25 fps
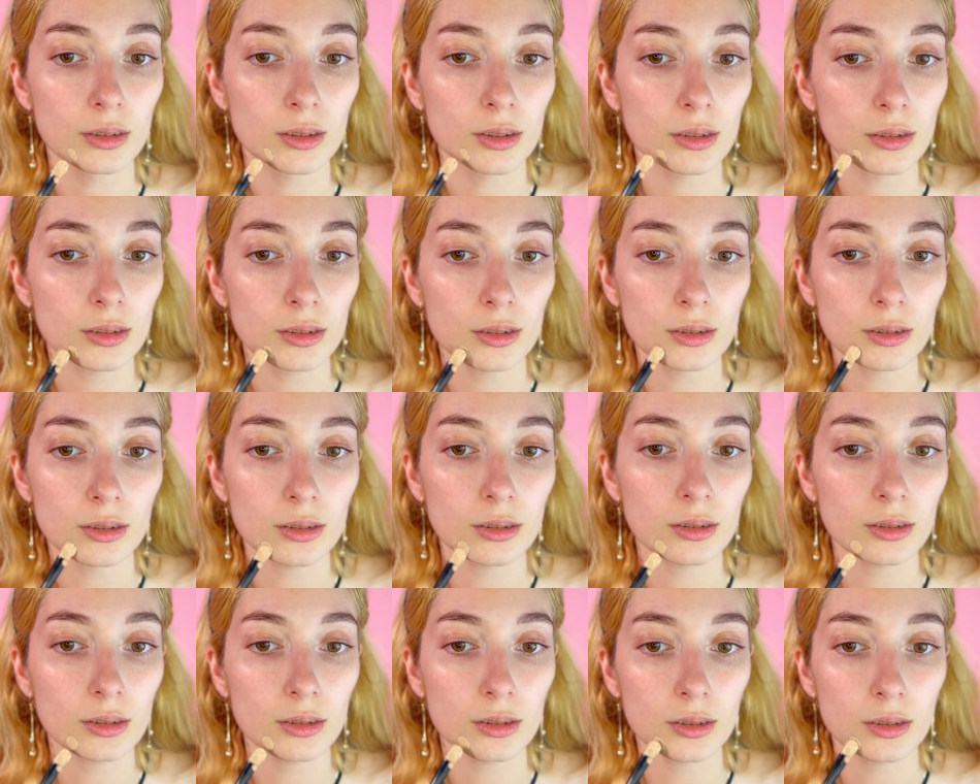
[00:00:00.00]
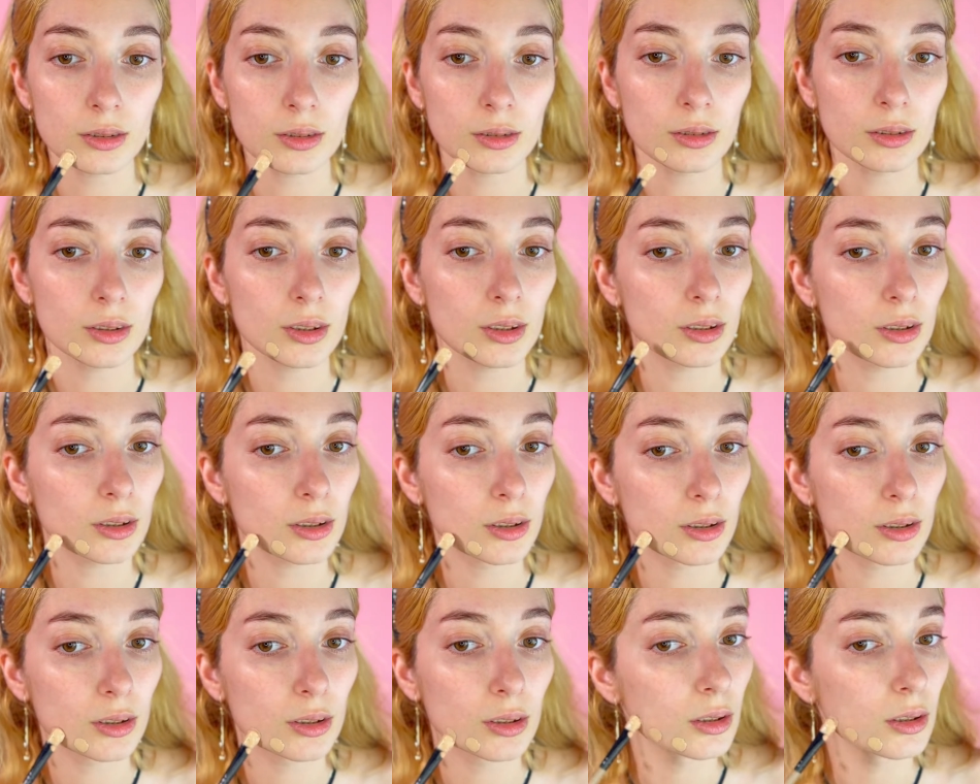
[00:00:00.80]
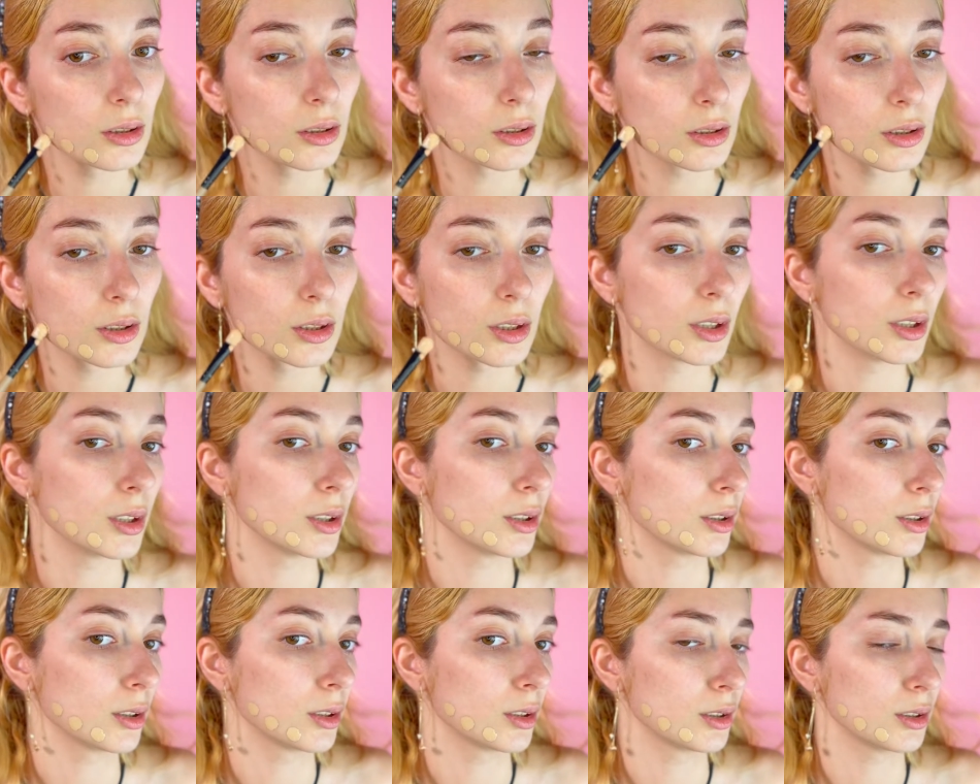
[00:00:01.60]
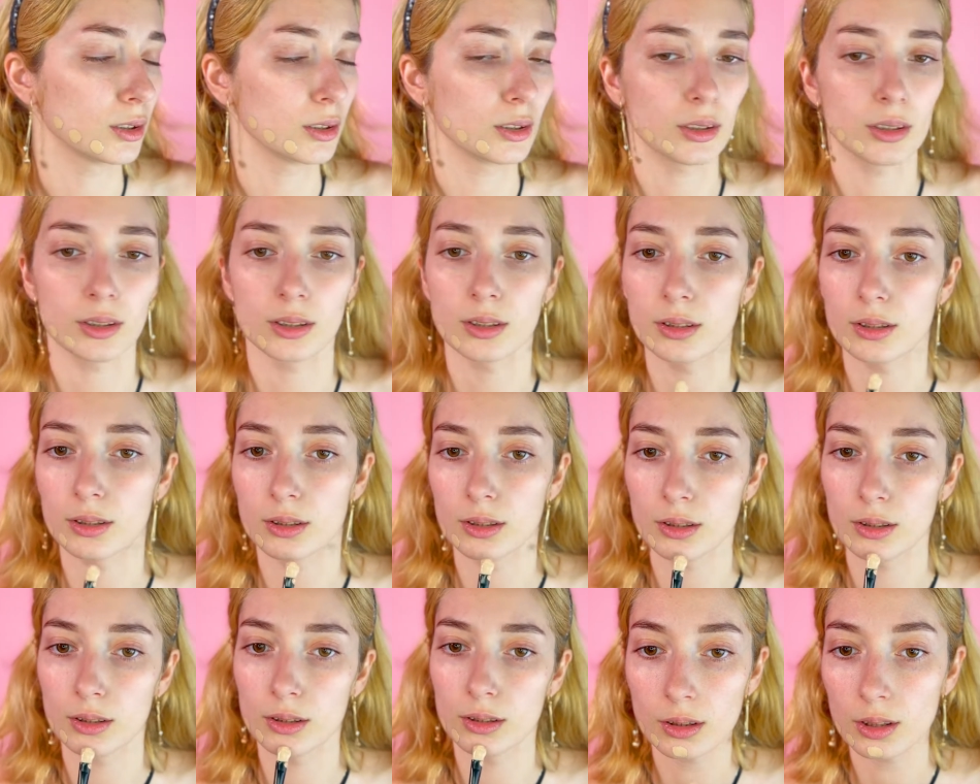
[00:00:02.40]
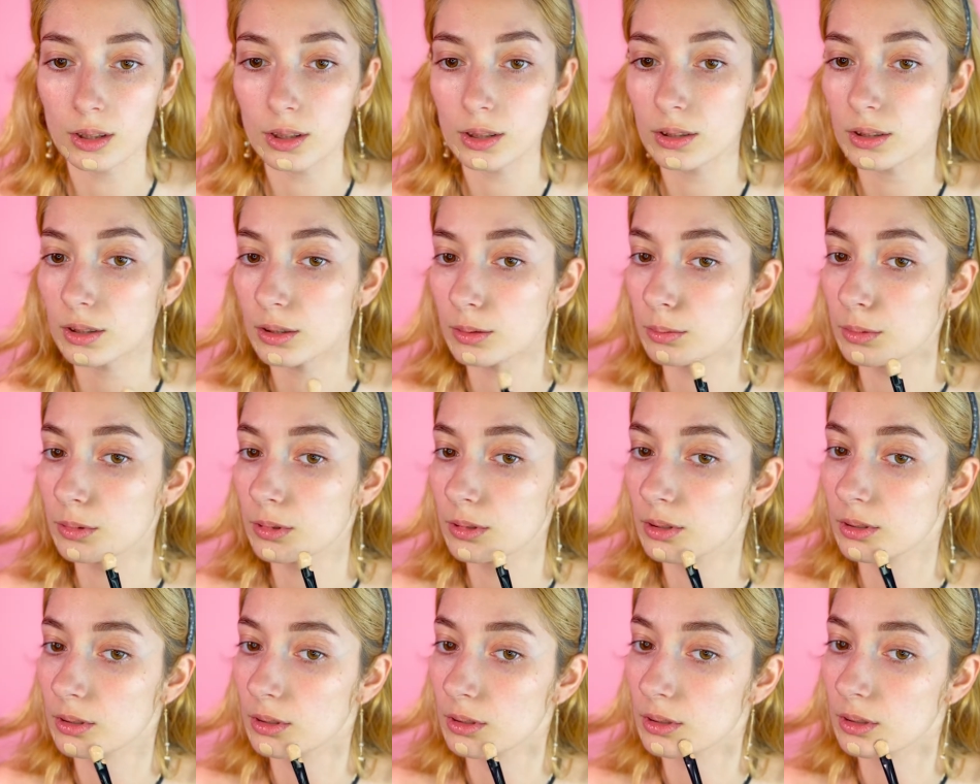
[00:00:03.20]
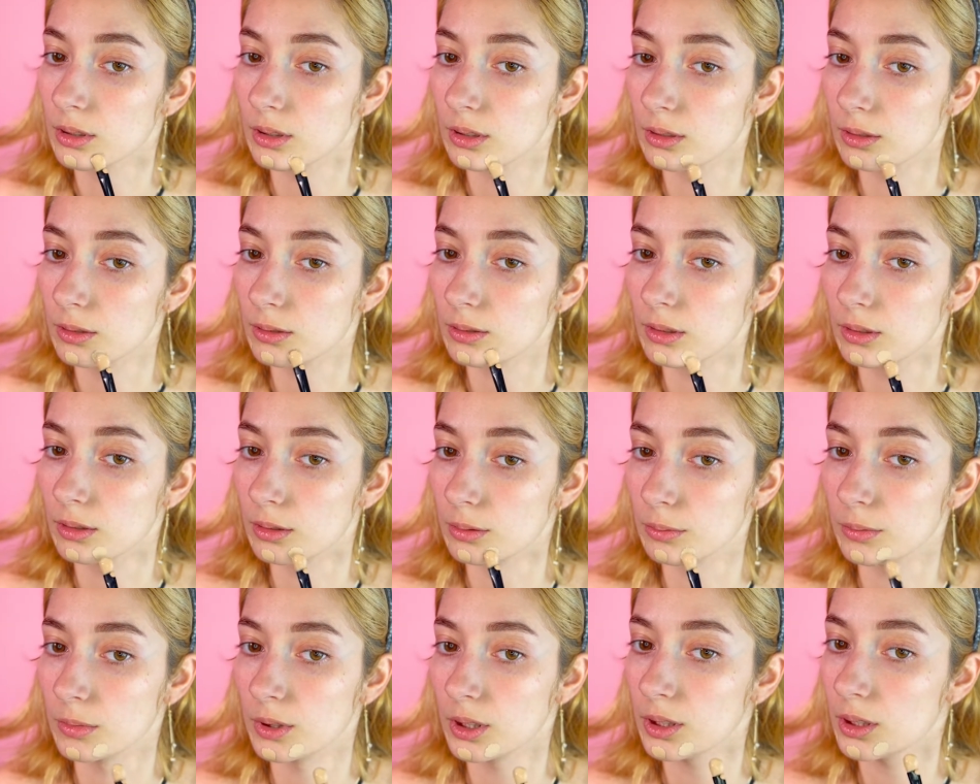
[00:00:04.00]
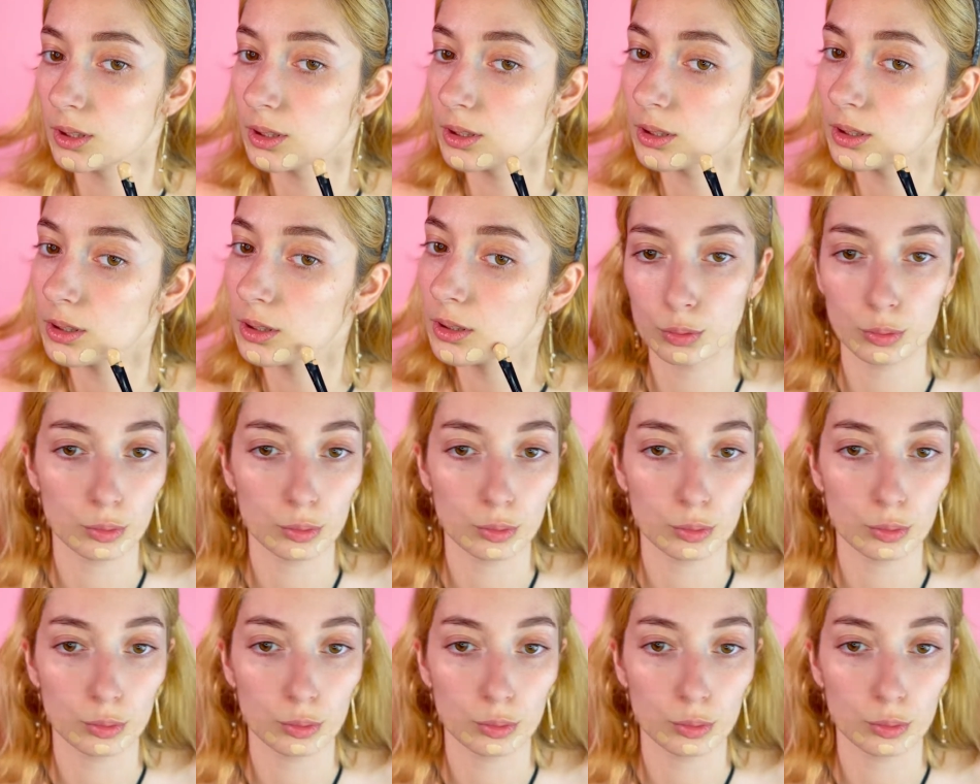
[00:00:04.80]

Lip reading: start with a shade that is a little bit darker for me.